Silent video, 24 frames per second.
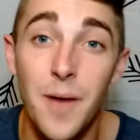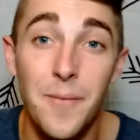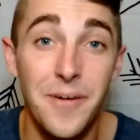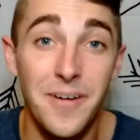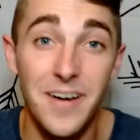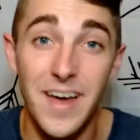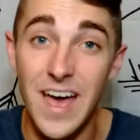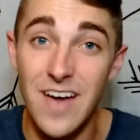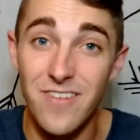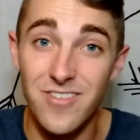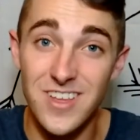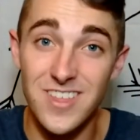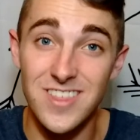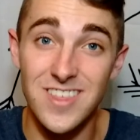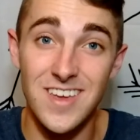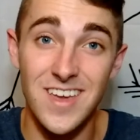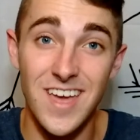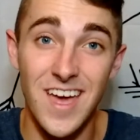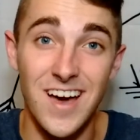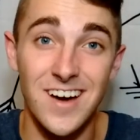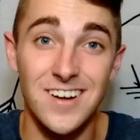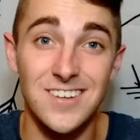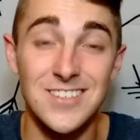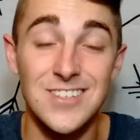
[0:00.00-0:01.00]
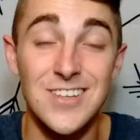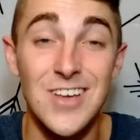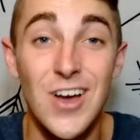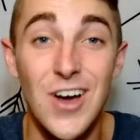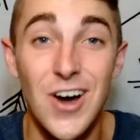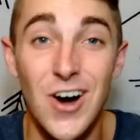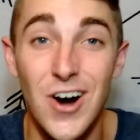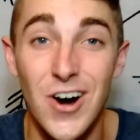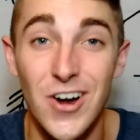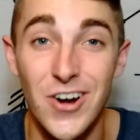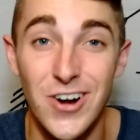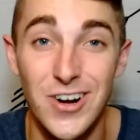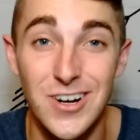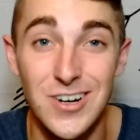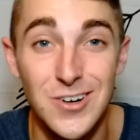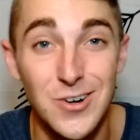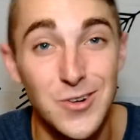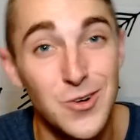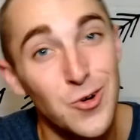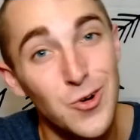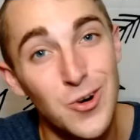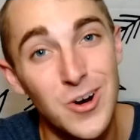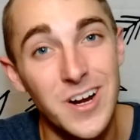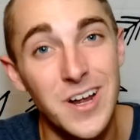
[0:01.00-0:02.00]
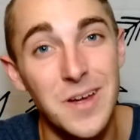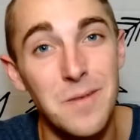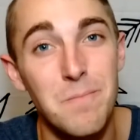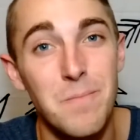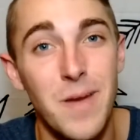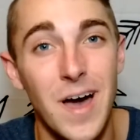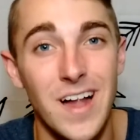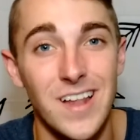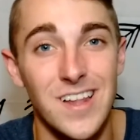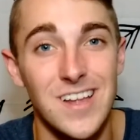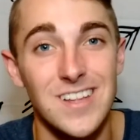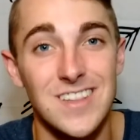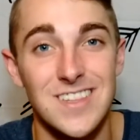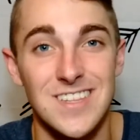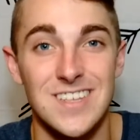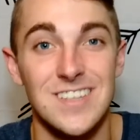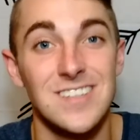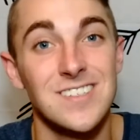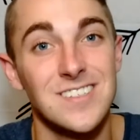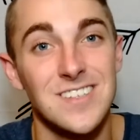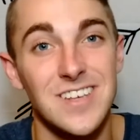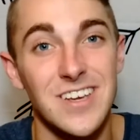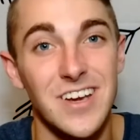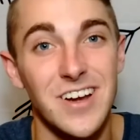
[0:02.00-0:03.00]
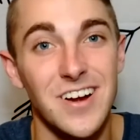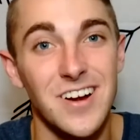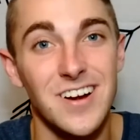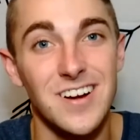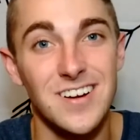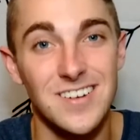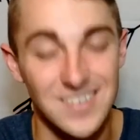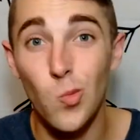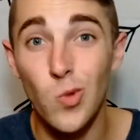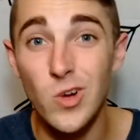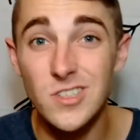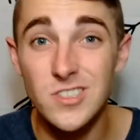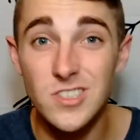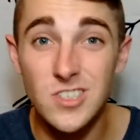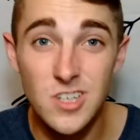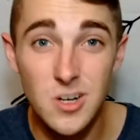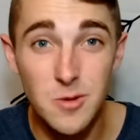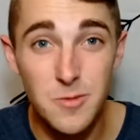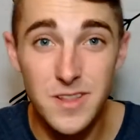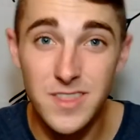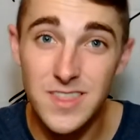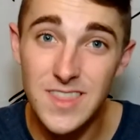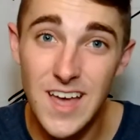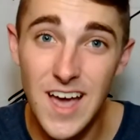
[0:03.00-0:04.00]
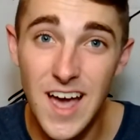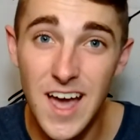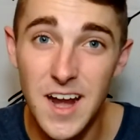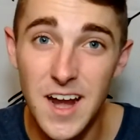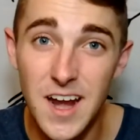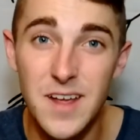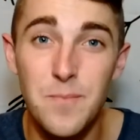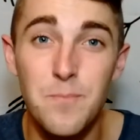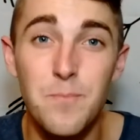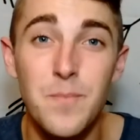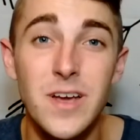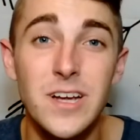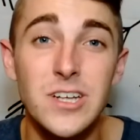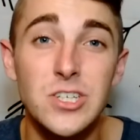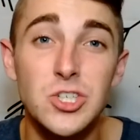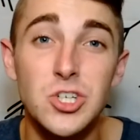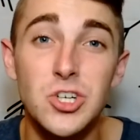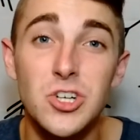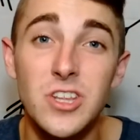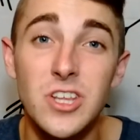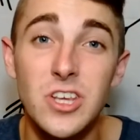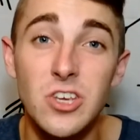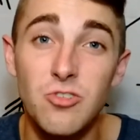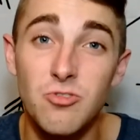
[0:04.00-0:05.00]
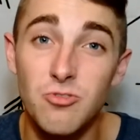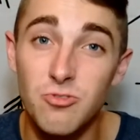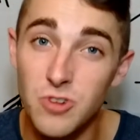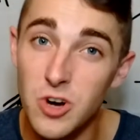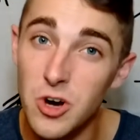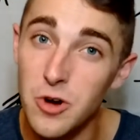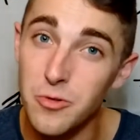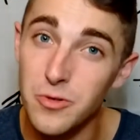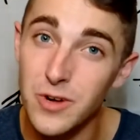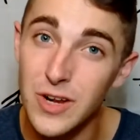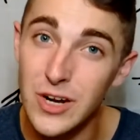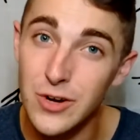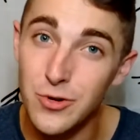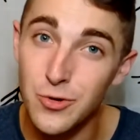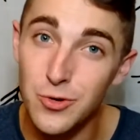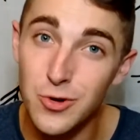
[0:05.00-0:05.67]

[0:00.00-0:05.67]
about everything else on our Oregon ballot ballot this year. Once you're done with that, make sure that you vote. In